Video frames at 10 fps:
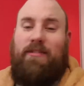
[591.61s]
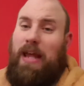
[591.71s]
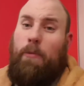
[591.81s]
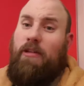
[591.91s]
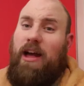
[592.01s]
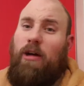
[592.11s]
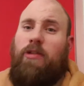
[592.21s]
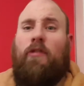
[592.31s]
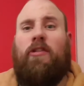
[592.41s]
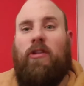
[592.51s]
Same with health.
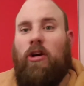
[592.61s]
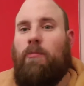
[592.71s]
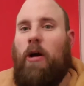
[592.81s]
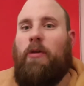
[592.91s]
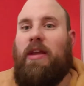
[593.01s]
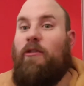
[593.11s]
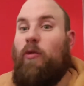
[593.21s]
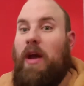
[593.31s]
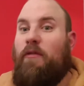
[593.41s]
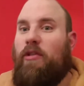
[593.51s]
Obviously, God mode gives you
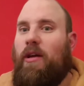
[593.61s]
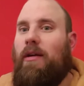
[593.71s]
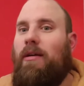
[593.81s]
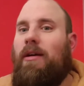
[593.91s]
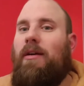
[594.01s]
everything.